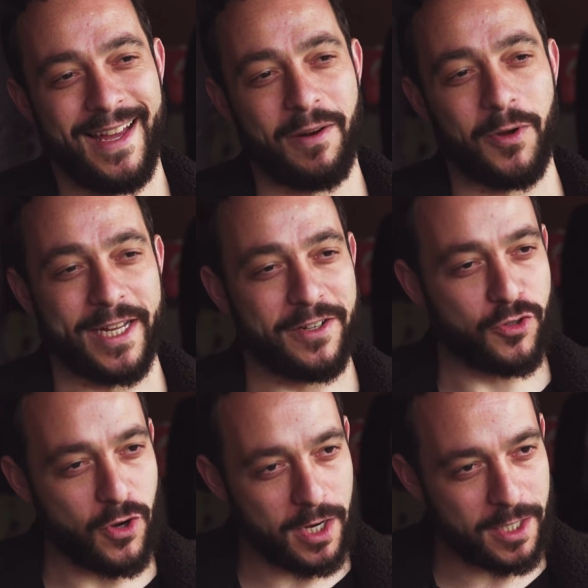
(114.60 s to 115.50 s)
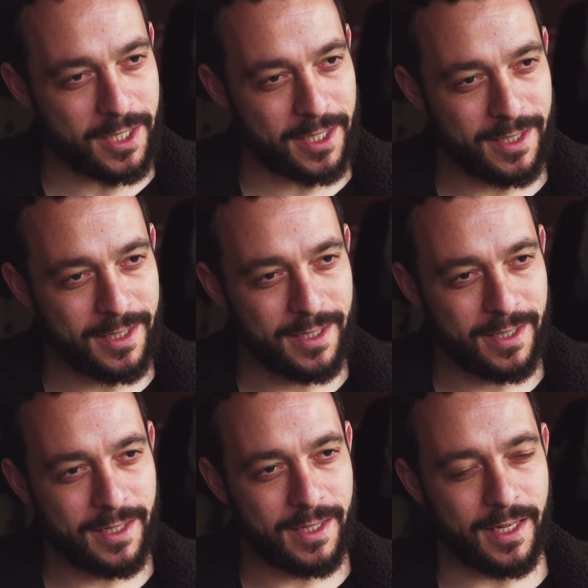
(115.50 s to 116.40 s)
I want to get drunk.
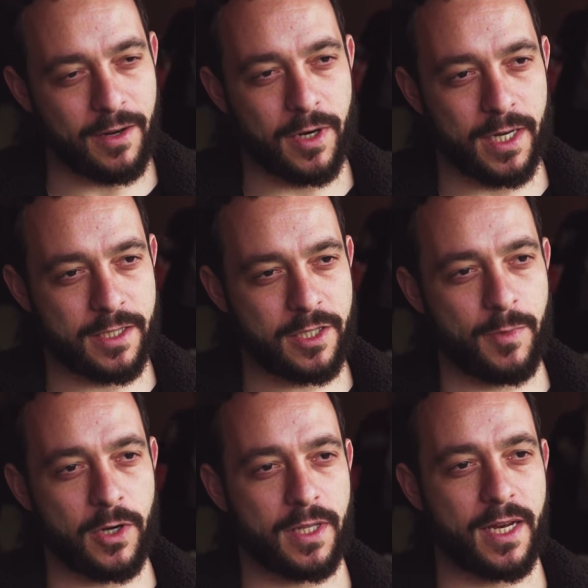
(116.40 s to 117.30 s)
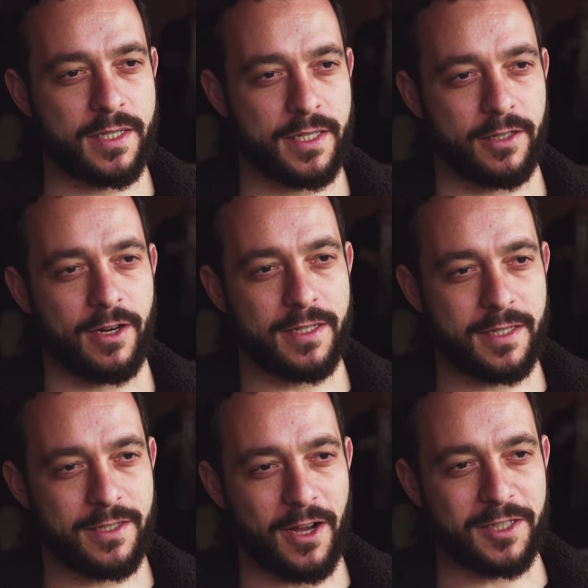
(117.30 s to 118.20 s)
And I want to smoke a lot of
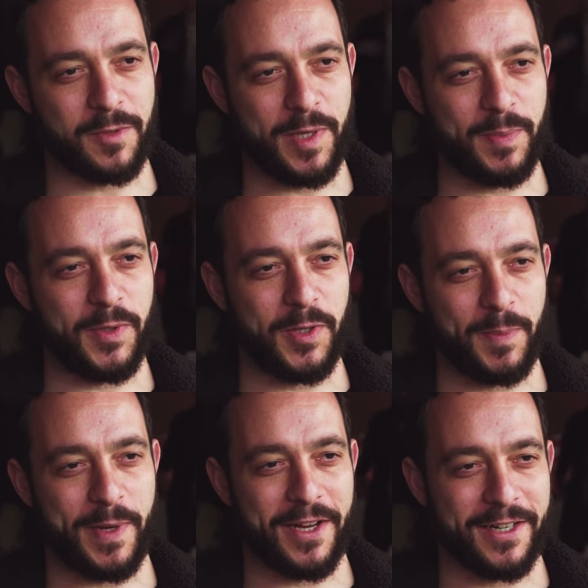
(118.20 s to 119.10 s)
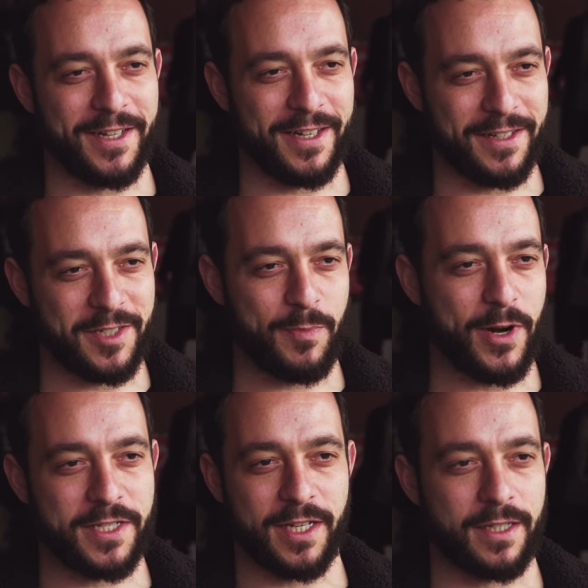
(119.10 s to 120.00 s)
cigarettes and talk to people about
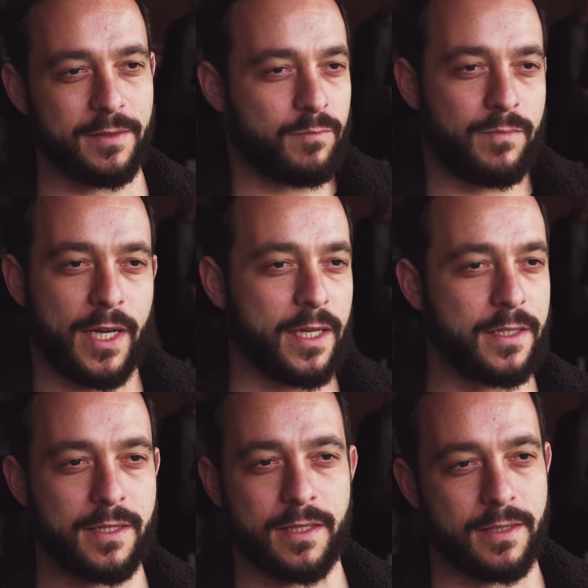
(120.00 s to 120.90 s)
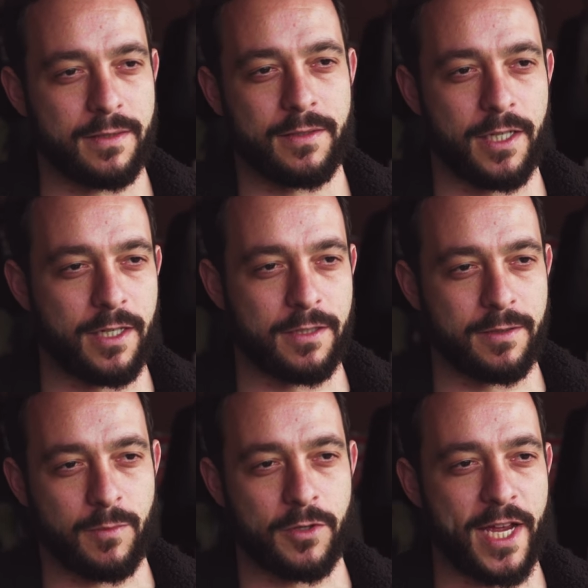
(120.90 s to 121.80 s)
depressing things and,
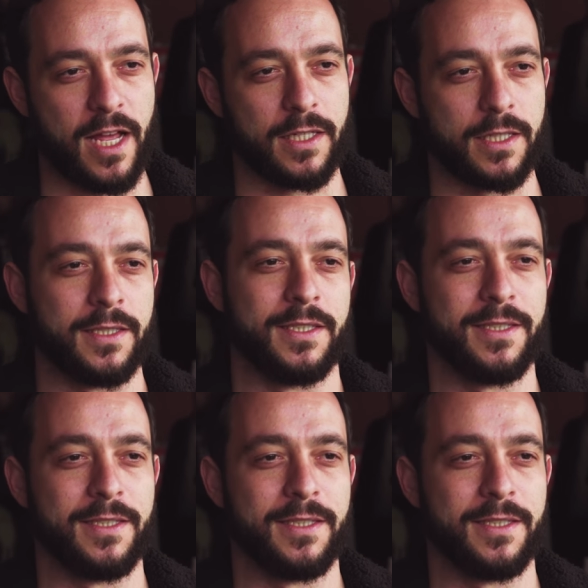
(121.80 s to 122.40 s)
mortality.